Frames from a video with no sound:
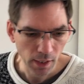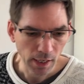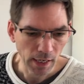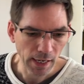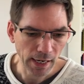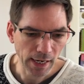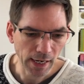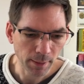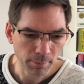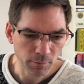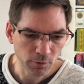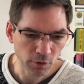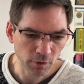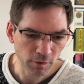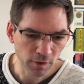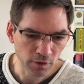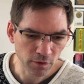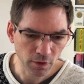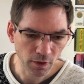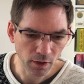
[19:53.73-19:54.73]
So
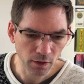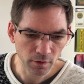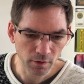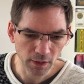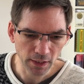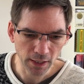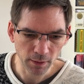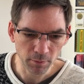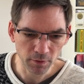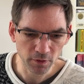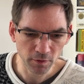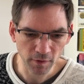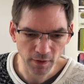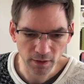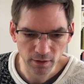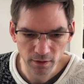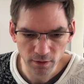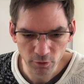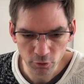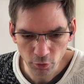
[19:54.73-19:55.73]
every turn, the game is
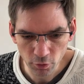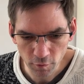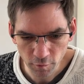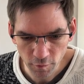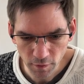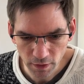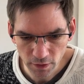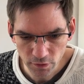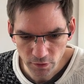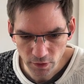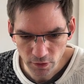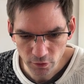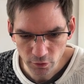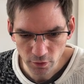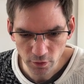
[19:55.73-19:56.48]
divided into 2 phases.